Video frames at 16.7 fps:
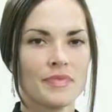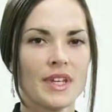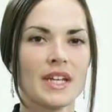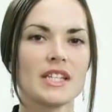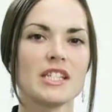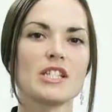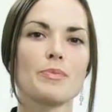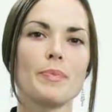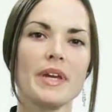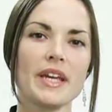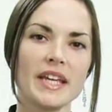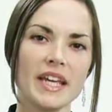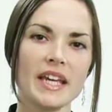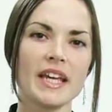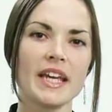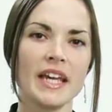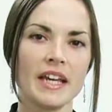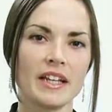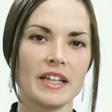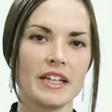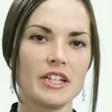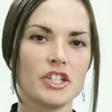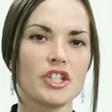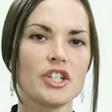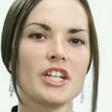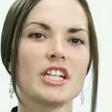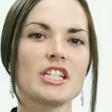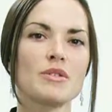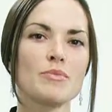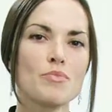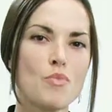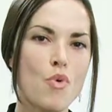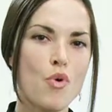Speaking English is
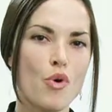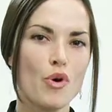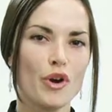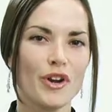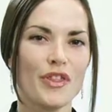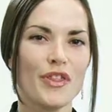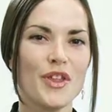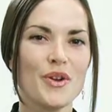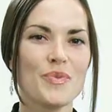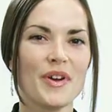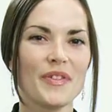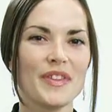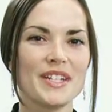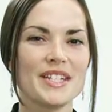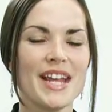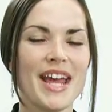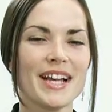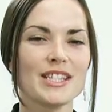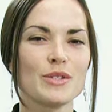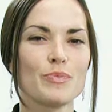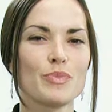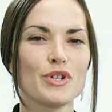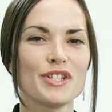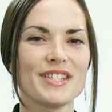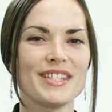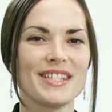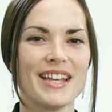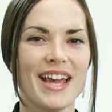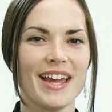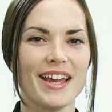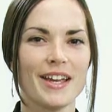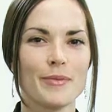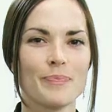more than what the textbooks
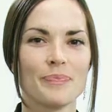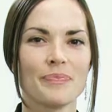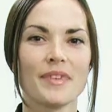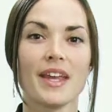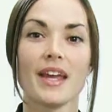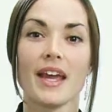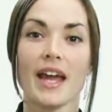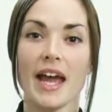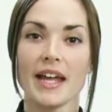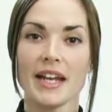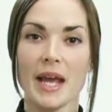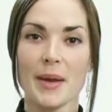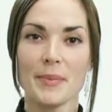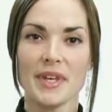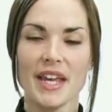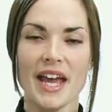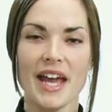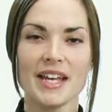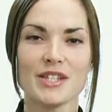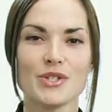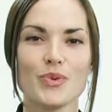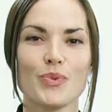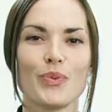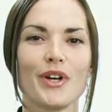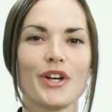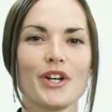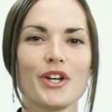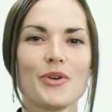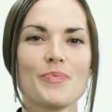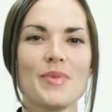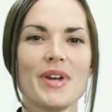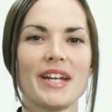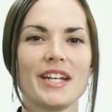say. At MES, we're
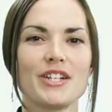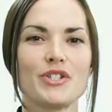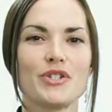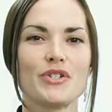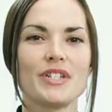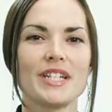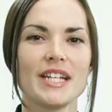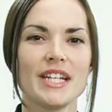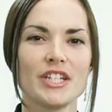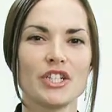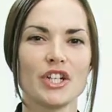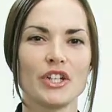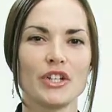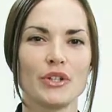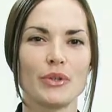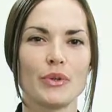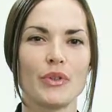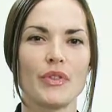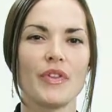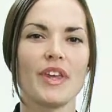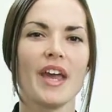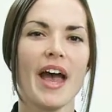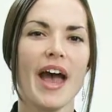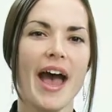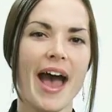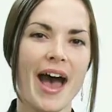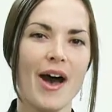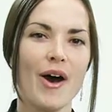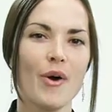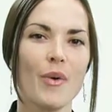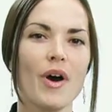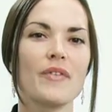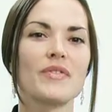committed to teaching you the
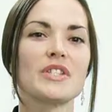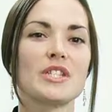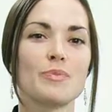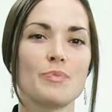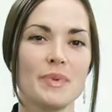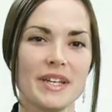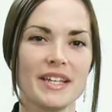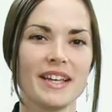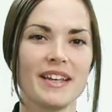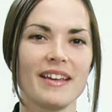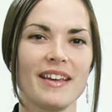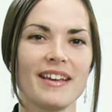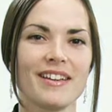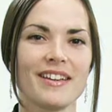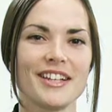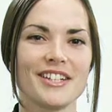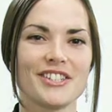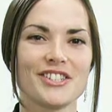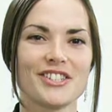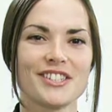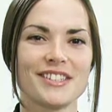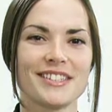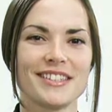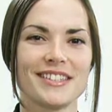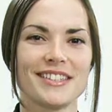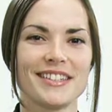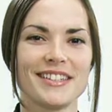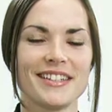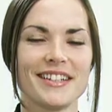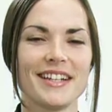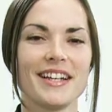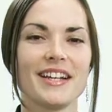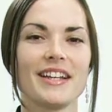how of speaking English.
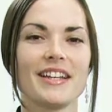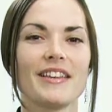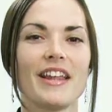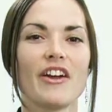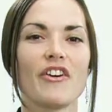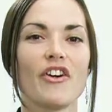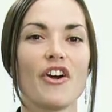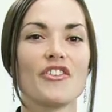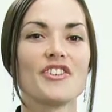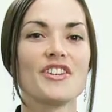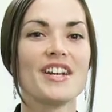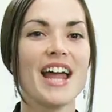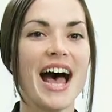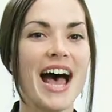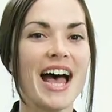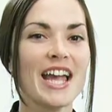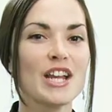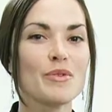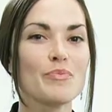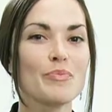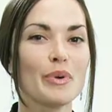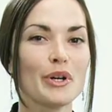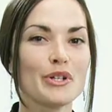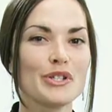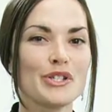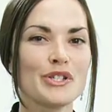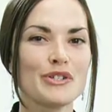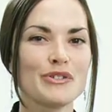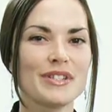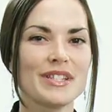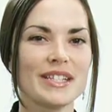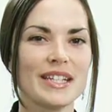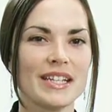There are 9 personal
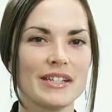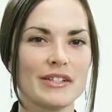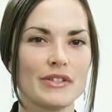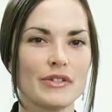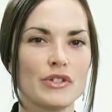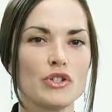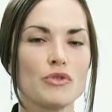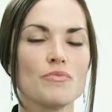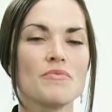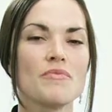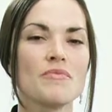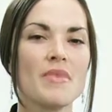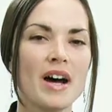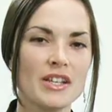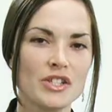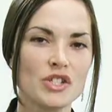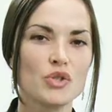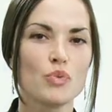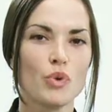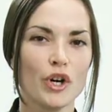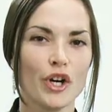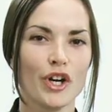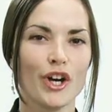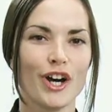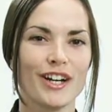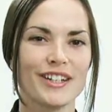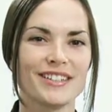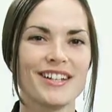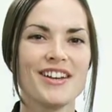skills you must work on